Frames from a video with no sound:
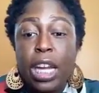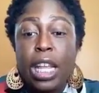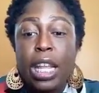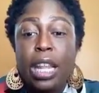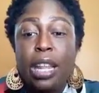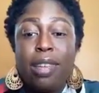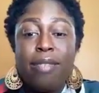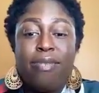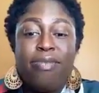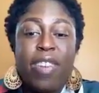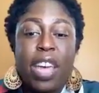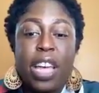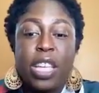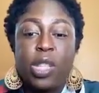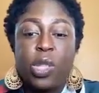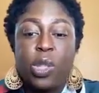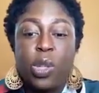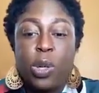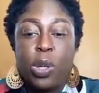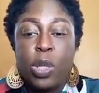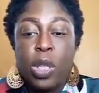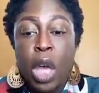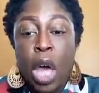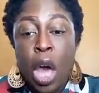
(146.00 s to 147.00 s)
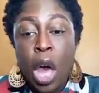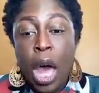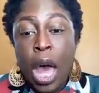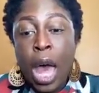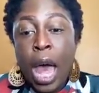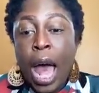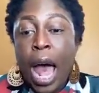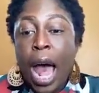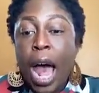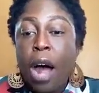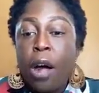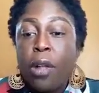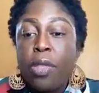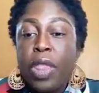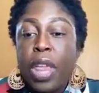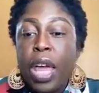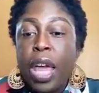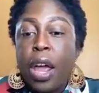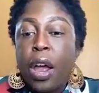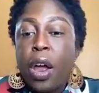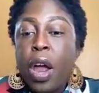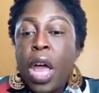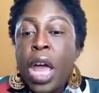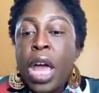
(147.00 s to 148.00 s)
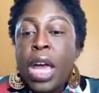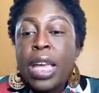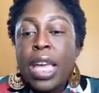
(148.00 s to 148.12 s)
investors out there